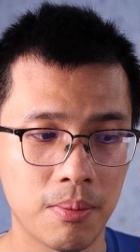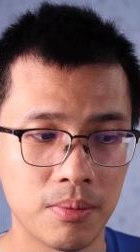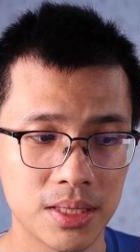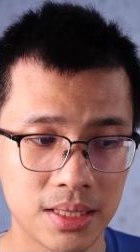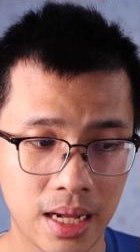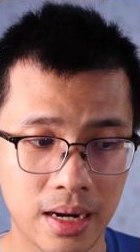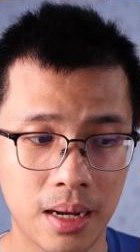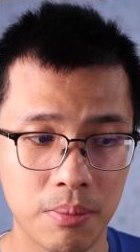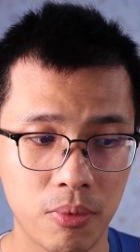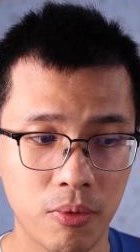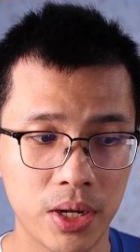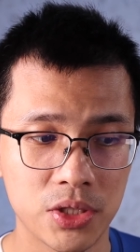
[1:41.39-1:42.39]

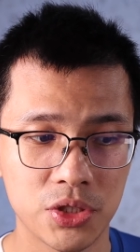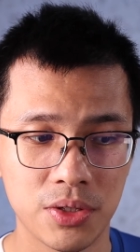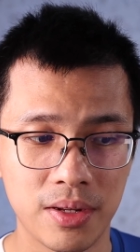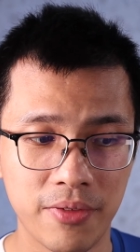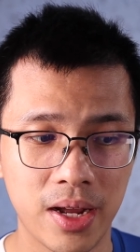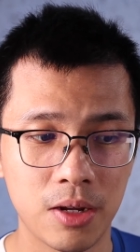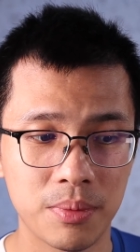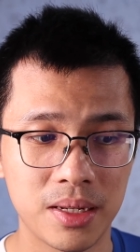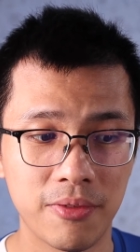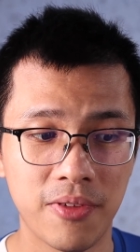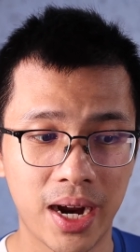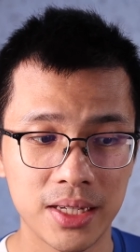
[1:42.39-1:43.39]
startup which developed
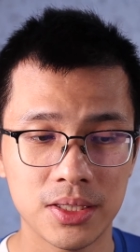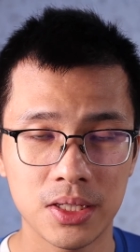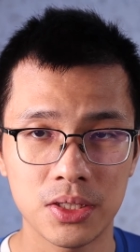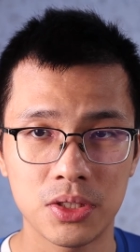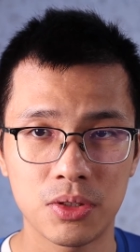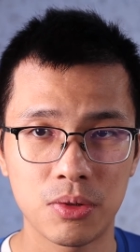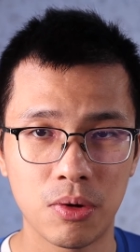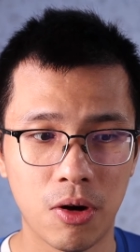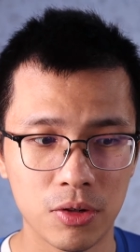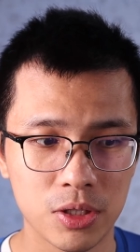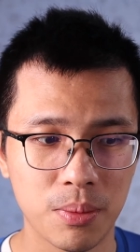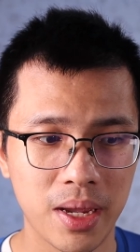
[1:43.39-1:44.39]
devices to
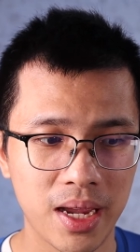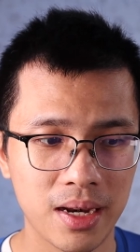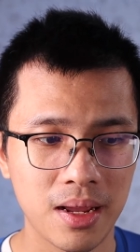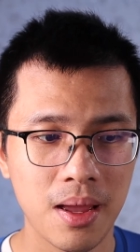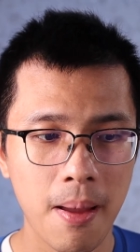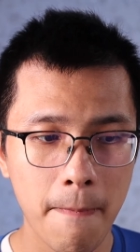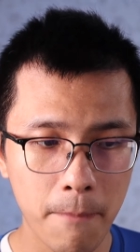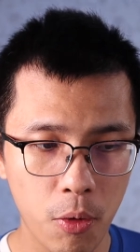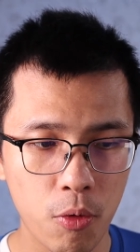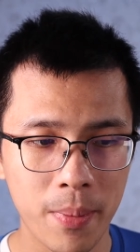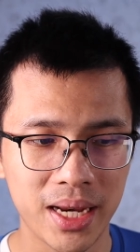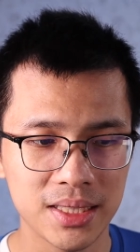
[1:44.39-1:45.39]
automate
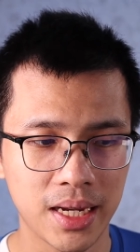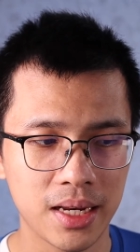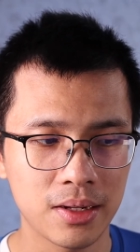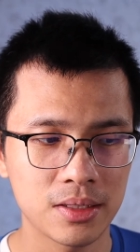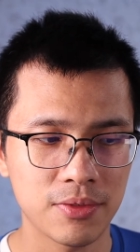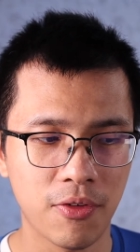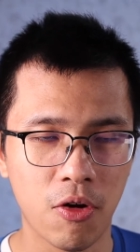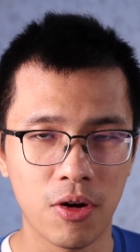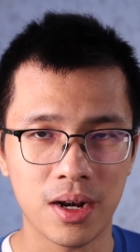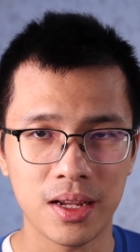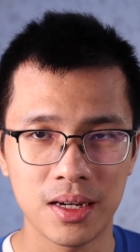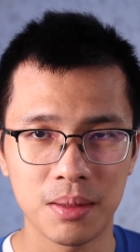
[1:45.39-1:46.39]
pool maintenance for
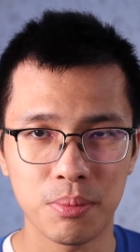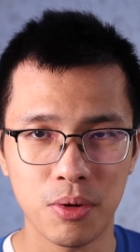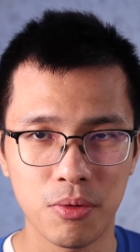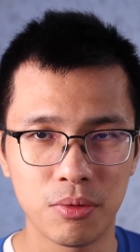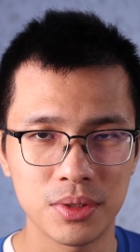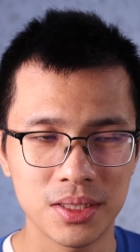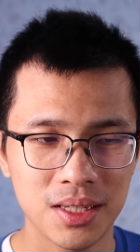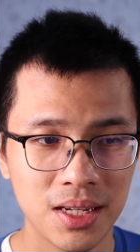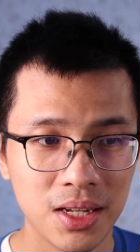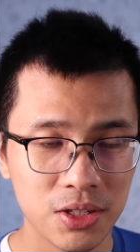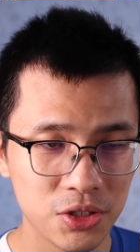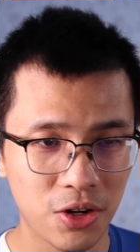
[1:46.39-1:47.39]
cleaner pools.
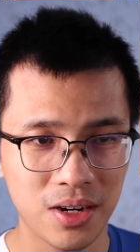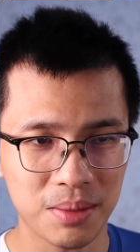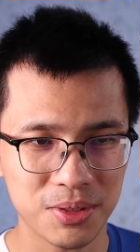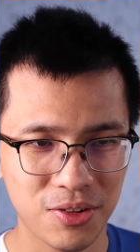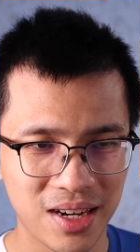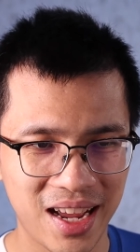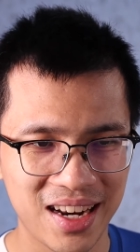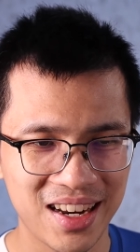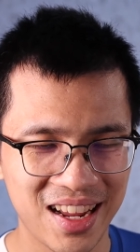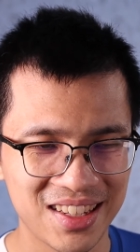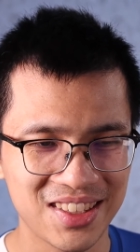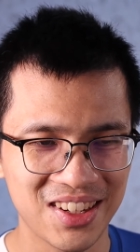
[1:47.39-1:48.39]
Sean, I'm so glad
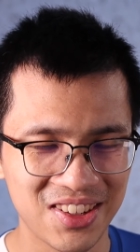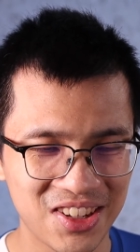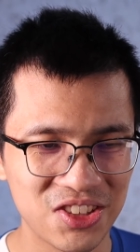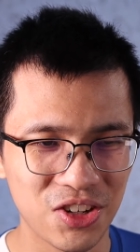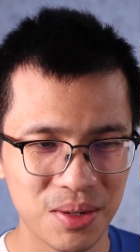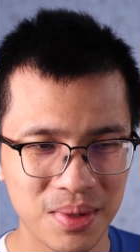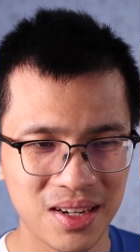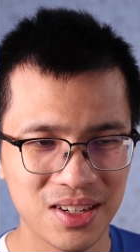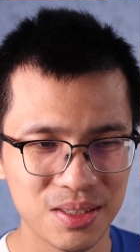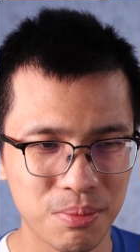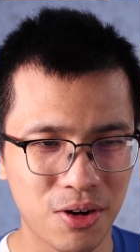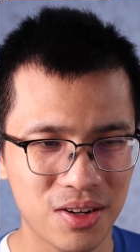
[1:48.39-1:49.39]
that you could join me in
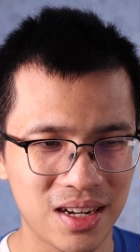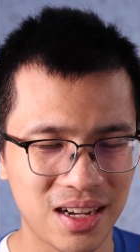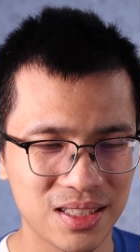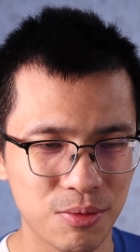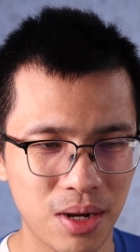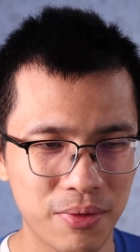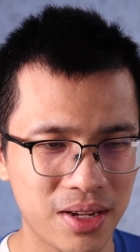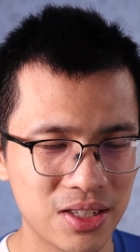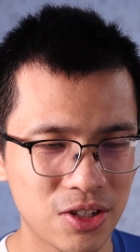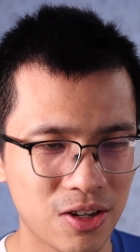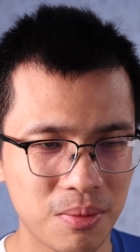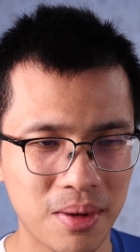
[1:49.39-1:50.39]
this podcast where we can
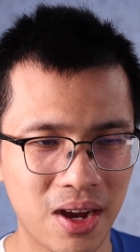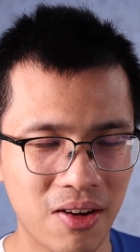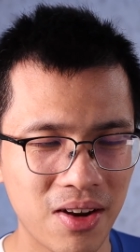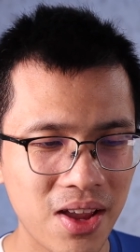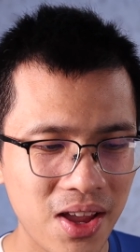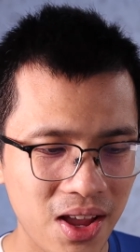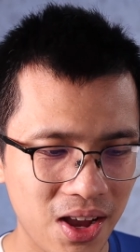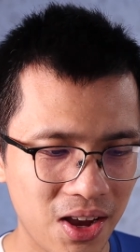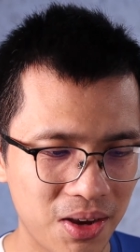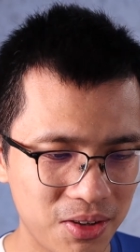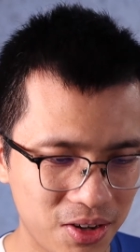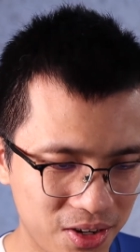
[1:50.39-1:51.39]
talk about
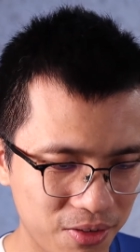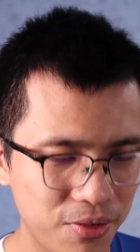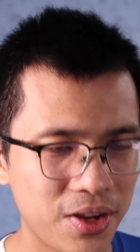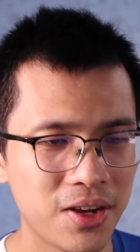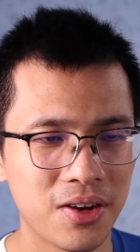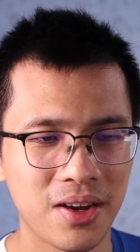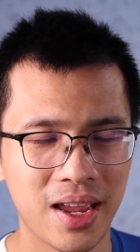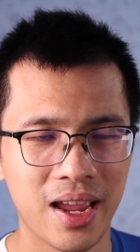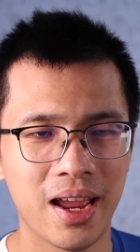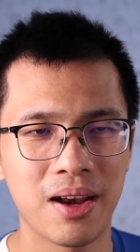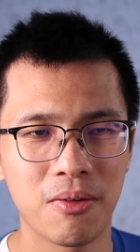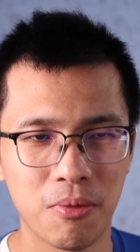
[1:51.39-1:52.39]
your career
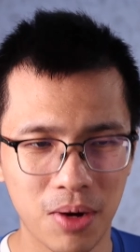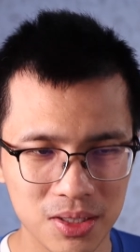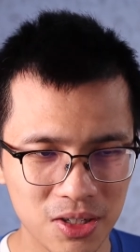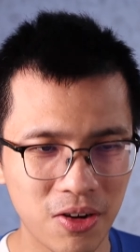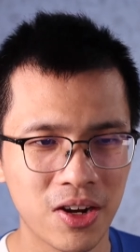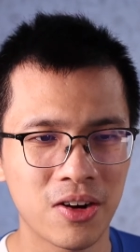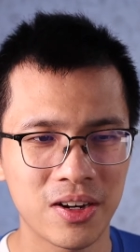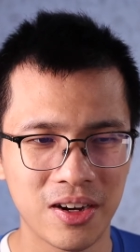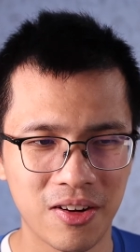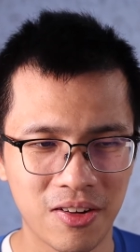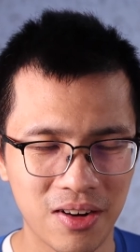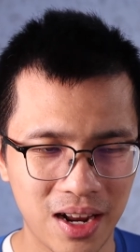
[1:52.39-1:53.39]
and what's going on in
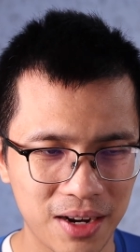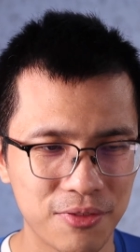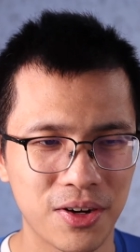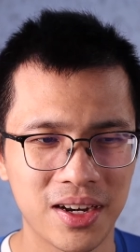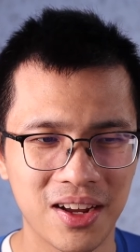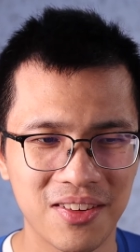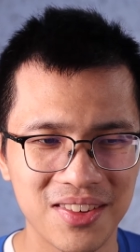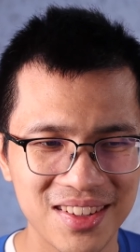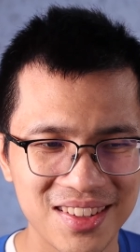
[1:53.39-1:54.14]
your life right now.